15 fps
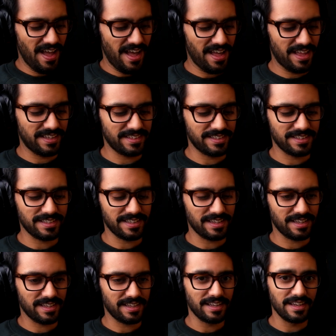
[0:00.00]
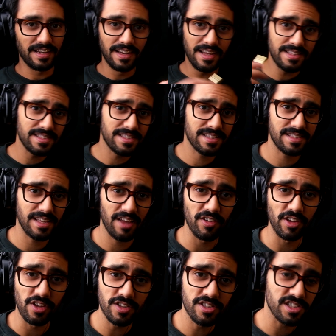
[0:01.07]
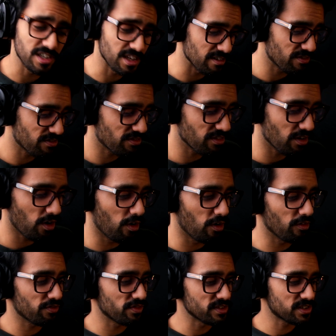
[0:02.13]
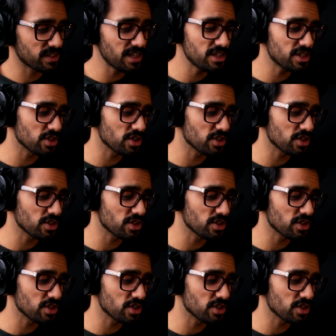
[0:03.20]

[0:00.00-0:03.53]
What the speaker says: And let's have a good sniff of St.